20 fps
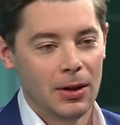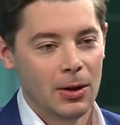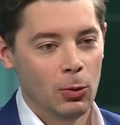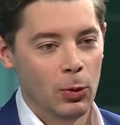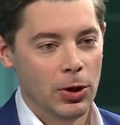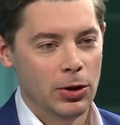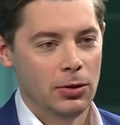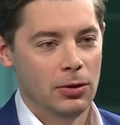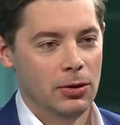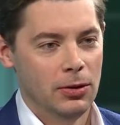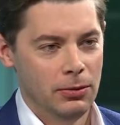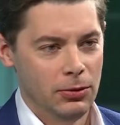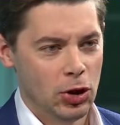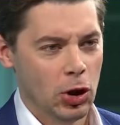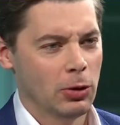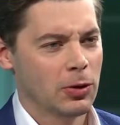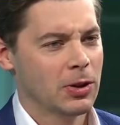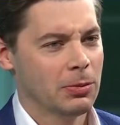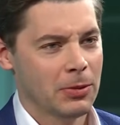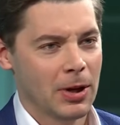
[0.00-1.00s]
We
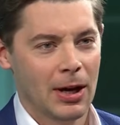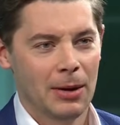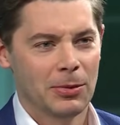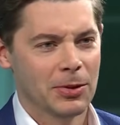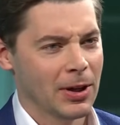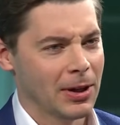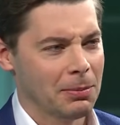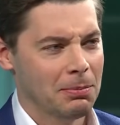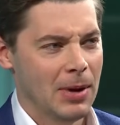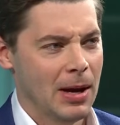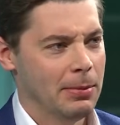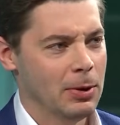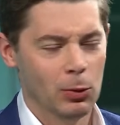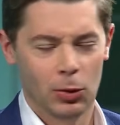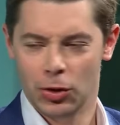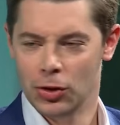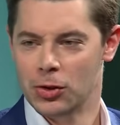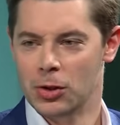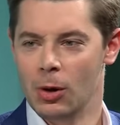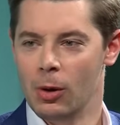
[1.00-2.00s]
joke sometimes like maybe
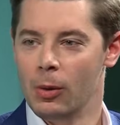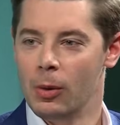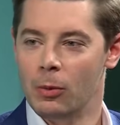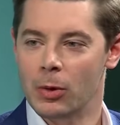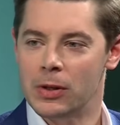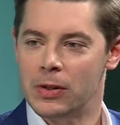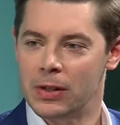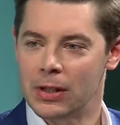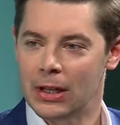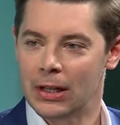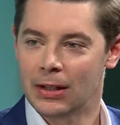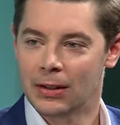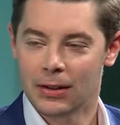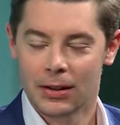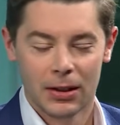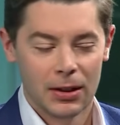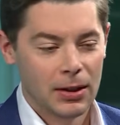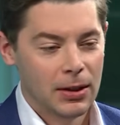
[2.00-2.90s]
we'll just know it when we see it.